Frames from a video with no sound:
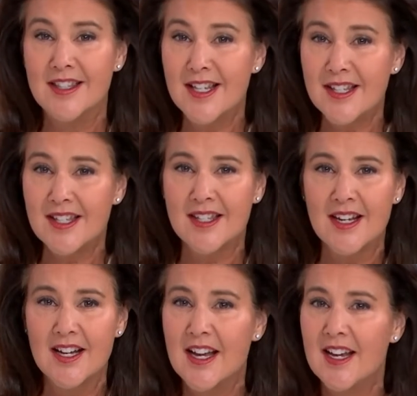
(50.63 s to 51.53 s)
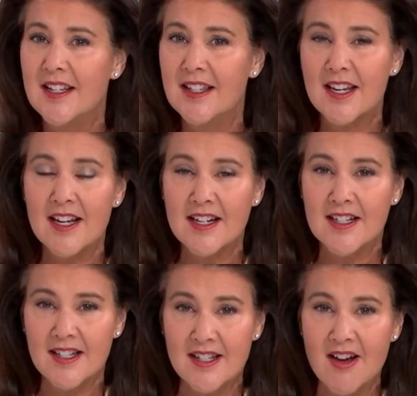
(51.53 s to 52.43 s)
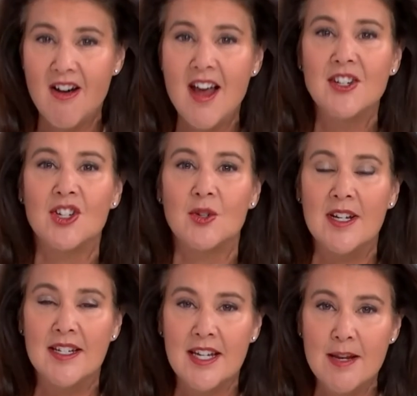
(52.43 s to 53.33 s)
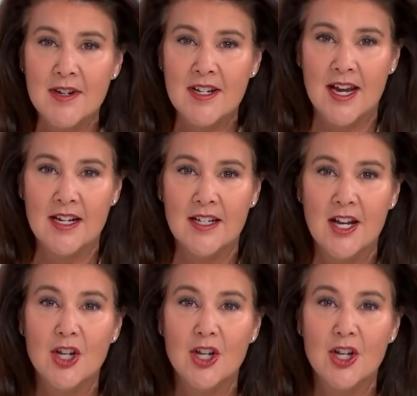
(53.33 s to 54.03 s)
This is designed to intimidate,